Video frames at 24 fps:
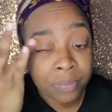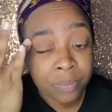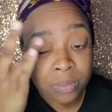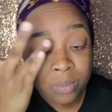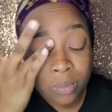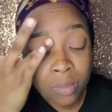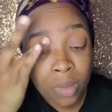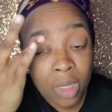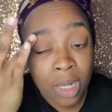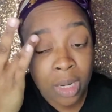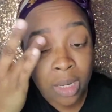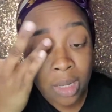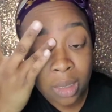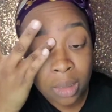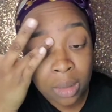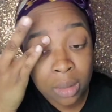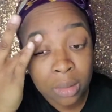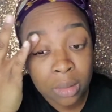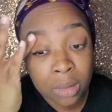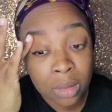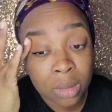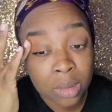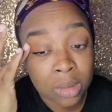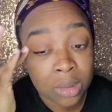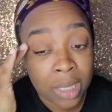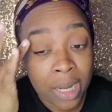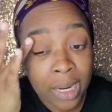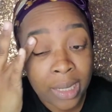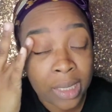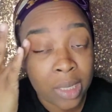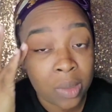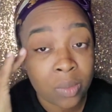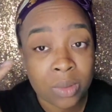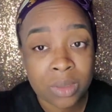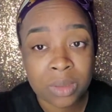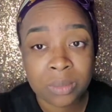and it looked like
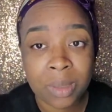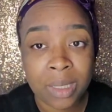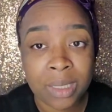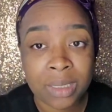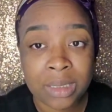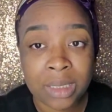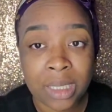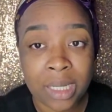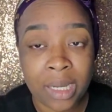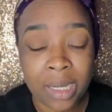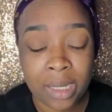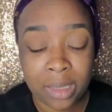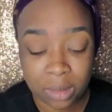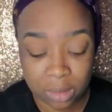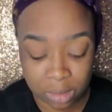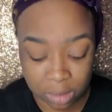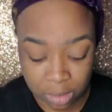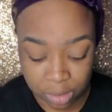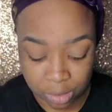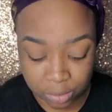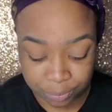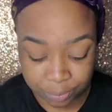it was my shade, so